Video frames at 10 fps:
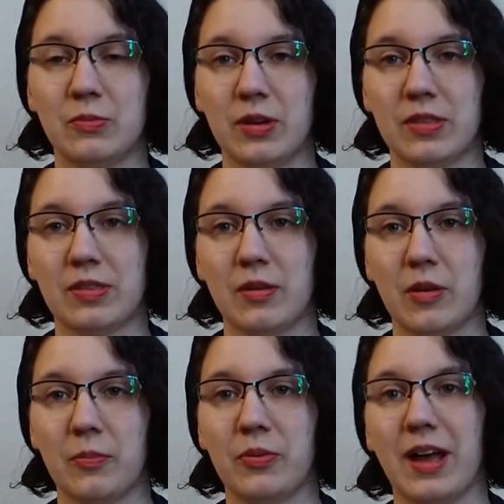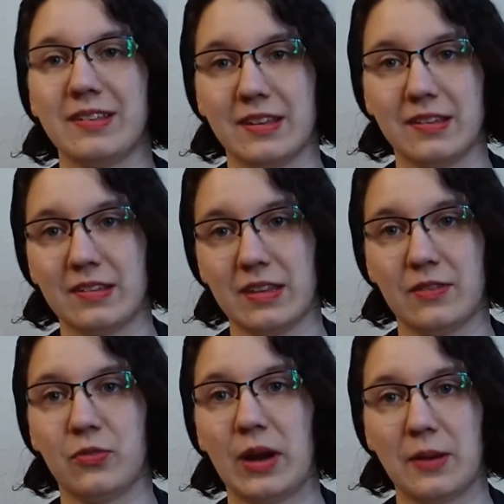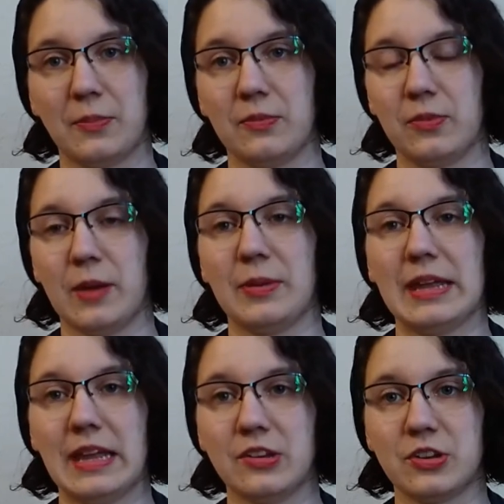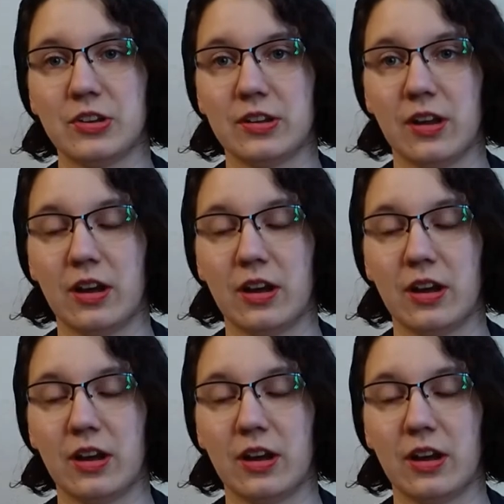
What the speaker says: with a plastic sleeve wrapping each